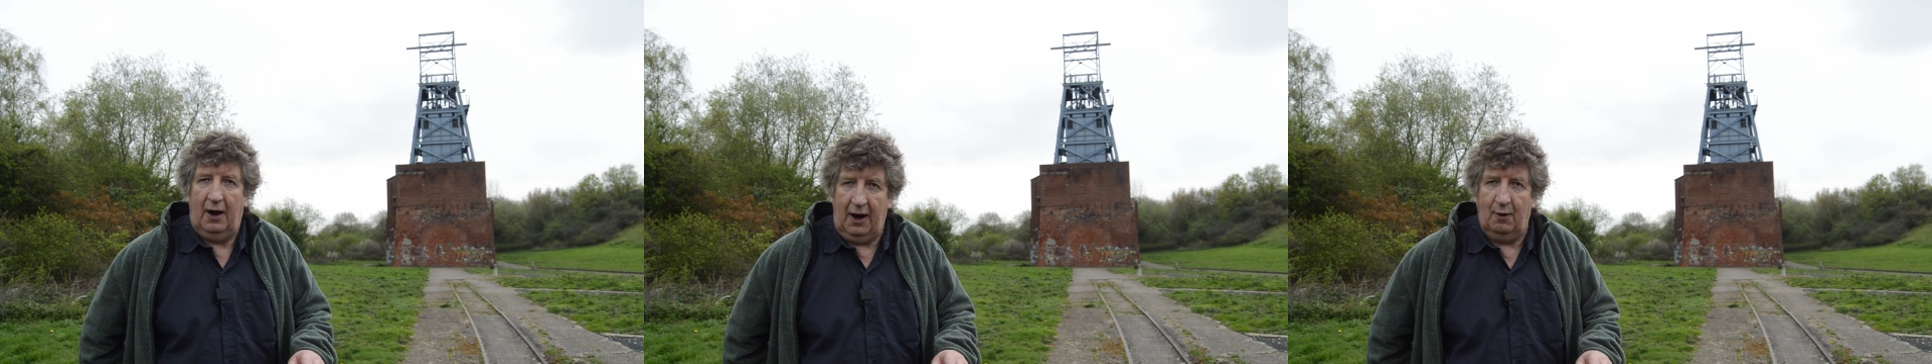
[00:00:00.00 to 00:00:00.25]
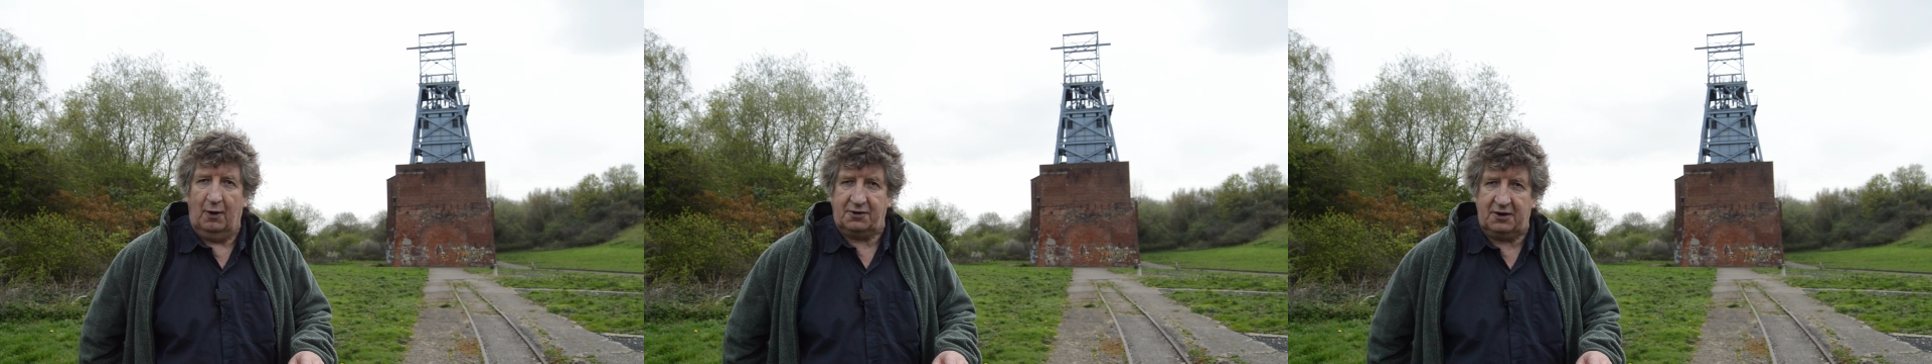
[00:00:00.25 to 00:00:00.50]

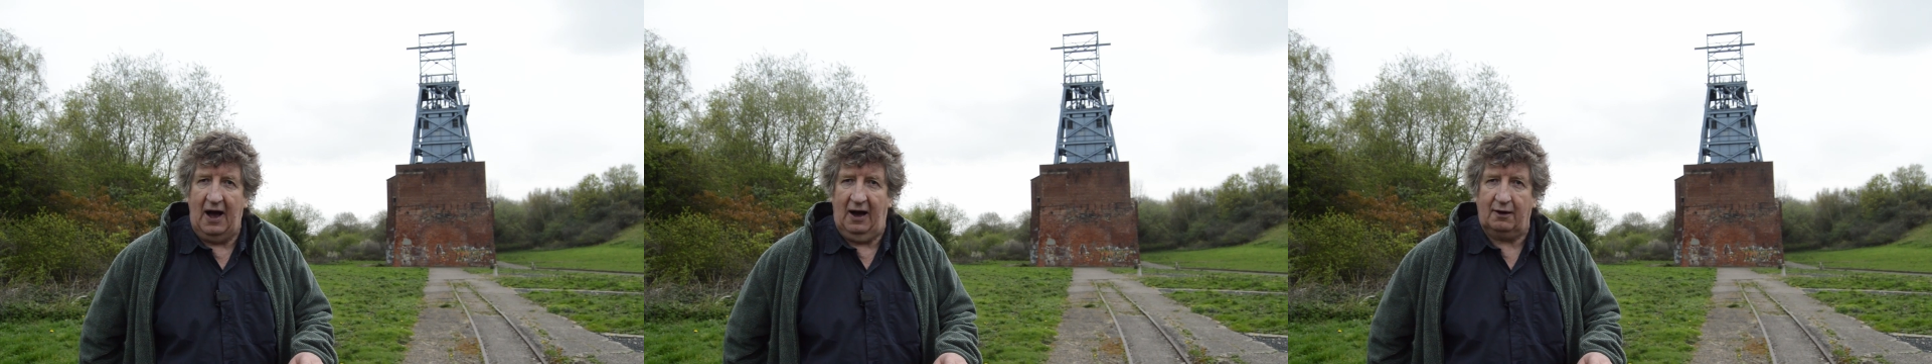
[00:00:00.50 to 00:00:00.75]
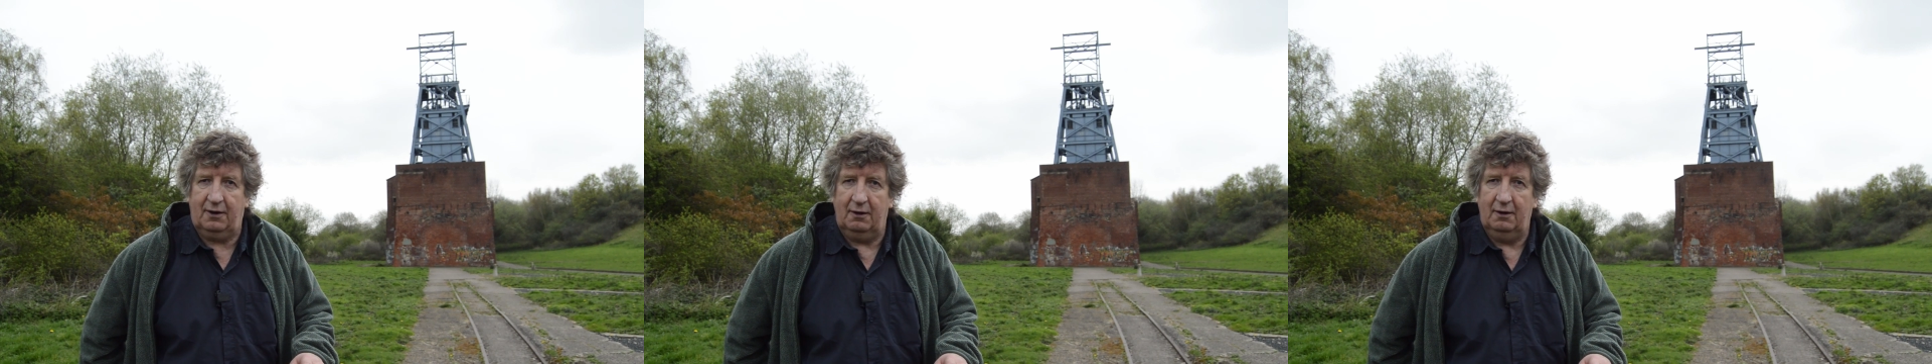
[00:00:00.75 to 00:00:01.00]
He was
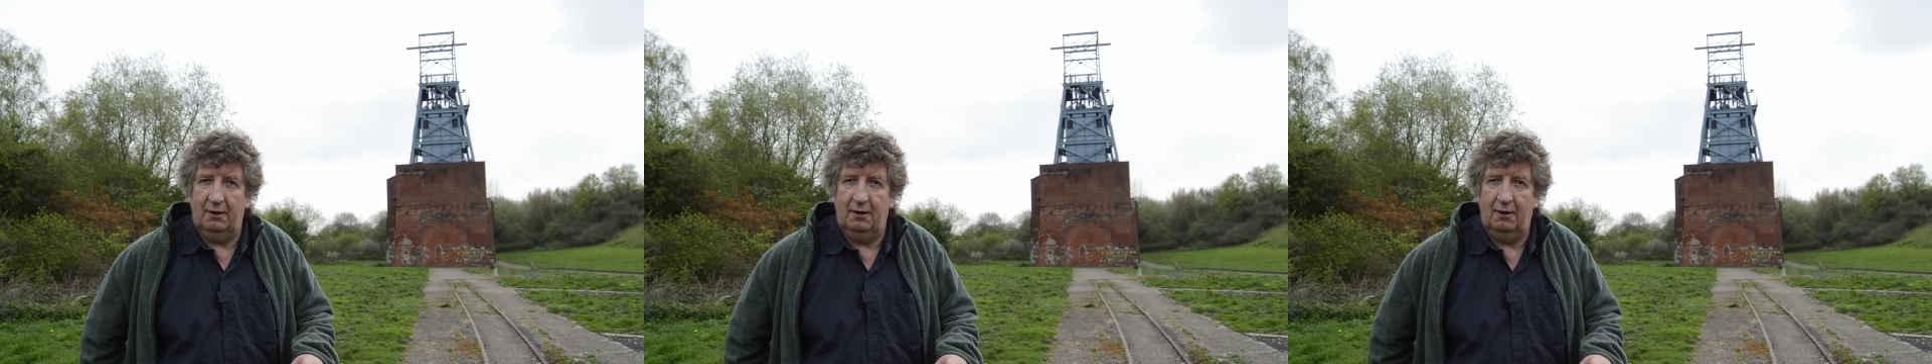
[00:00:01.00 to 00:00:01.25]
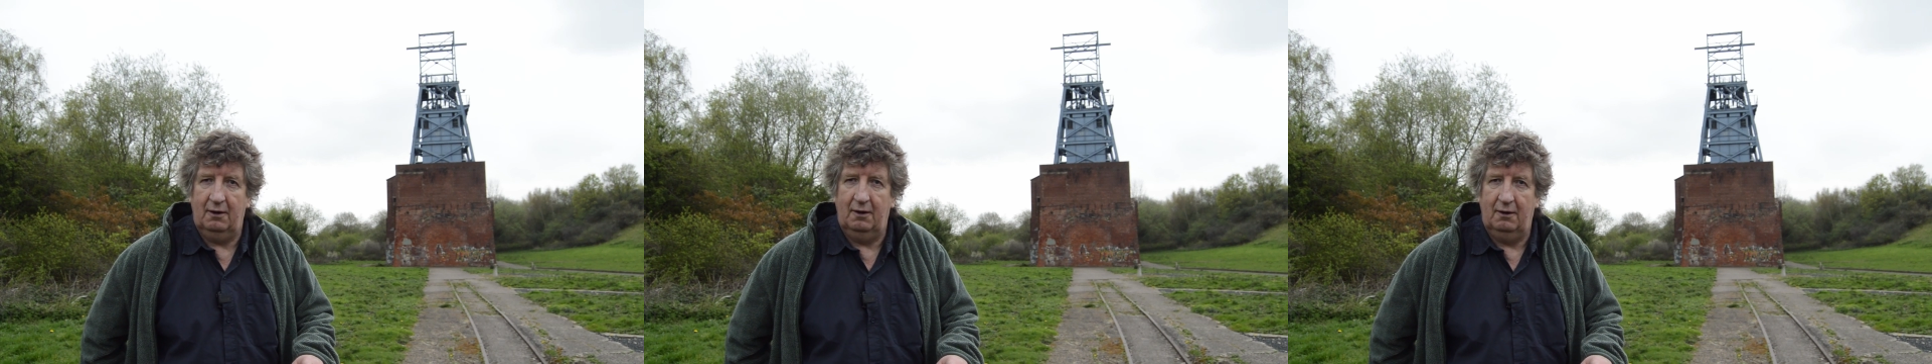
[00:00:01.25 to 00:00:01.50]
sacked.
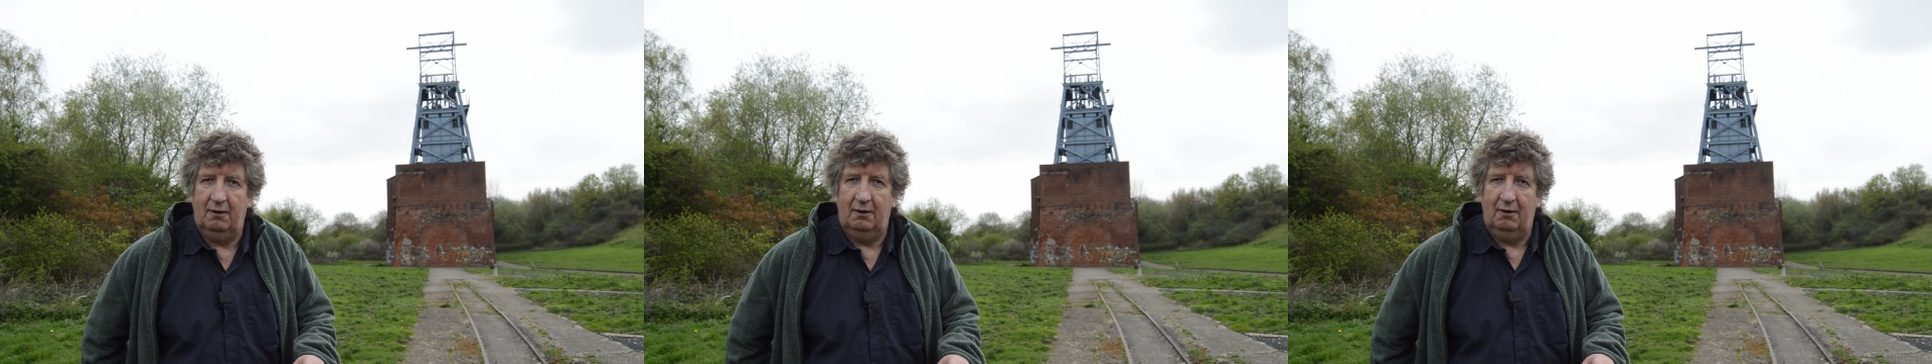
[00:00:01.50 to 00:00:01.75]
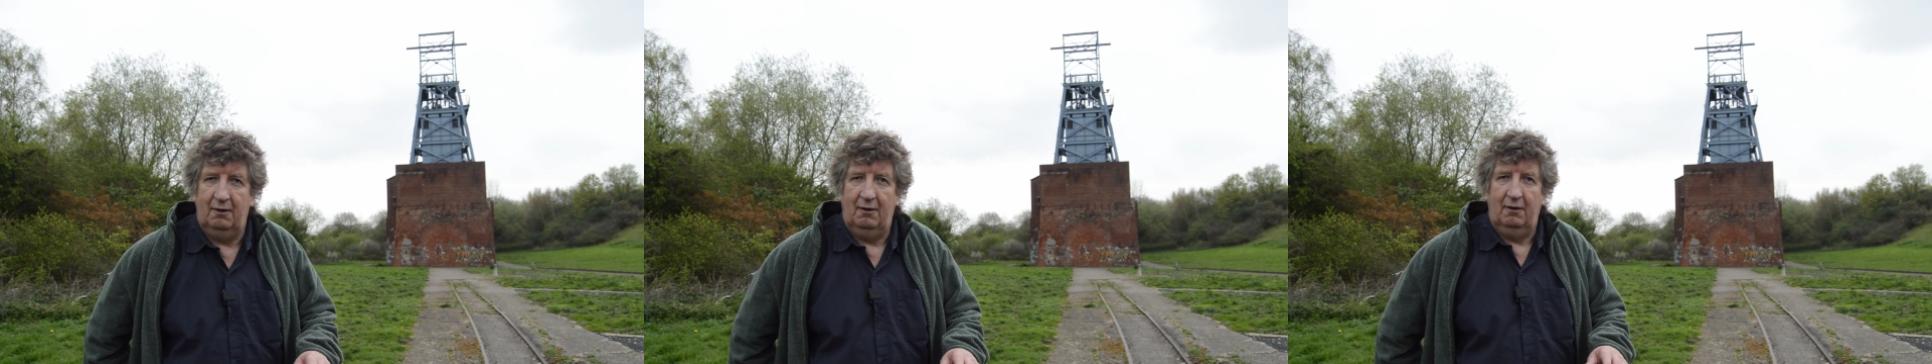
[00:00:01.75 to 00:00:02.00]

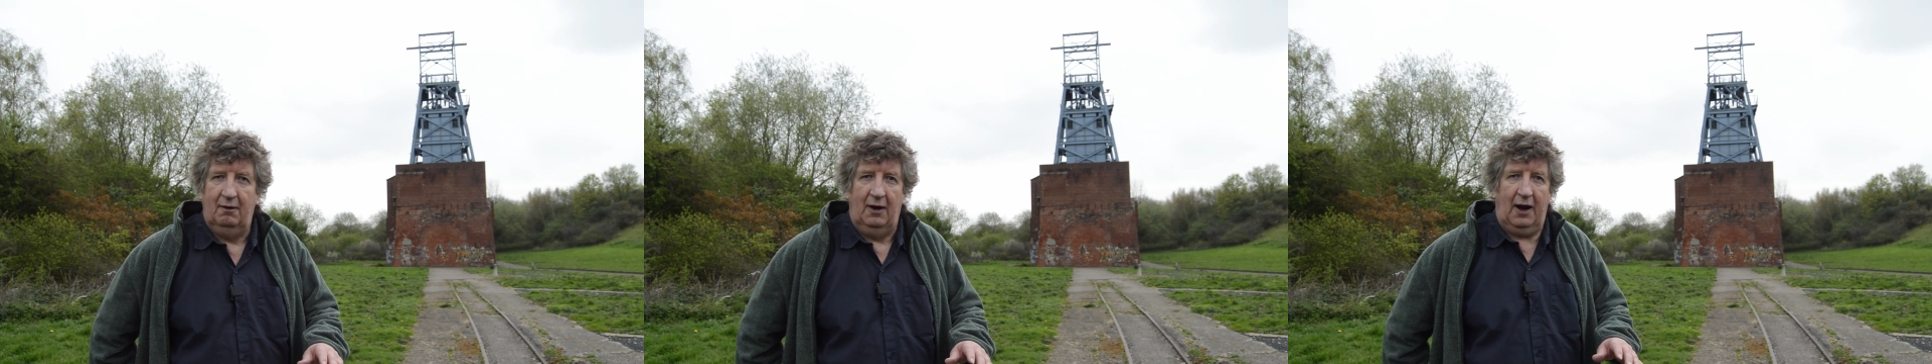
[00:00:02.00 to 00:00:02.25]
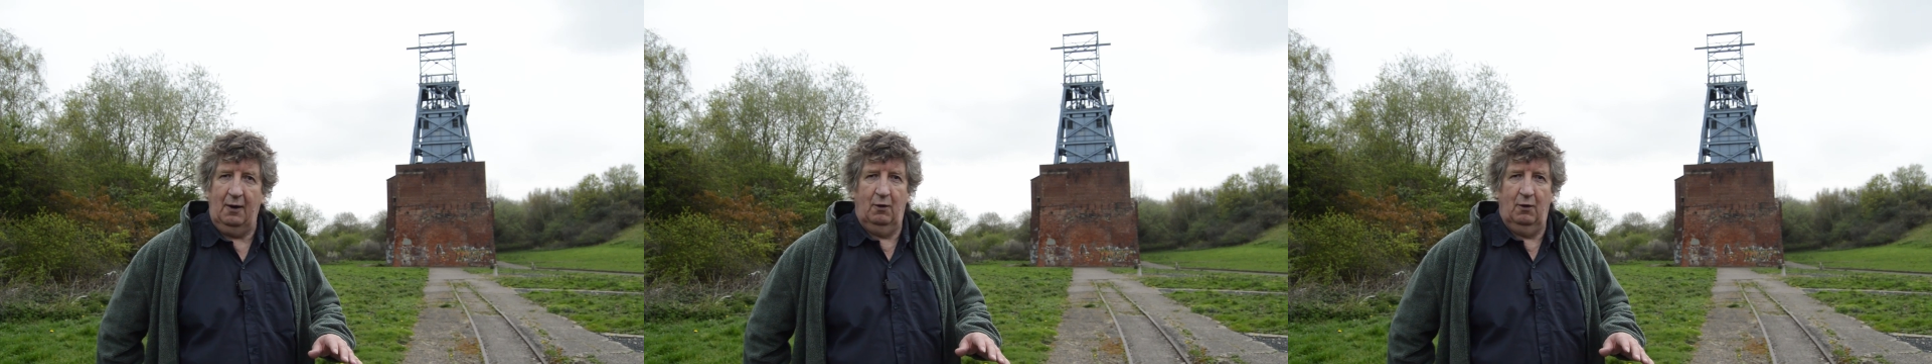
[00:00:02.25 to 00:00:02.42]
He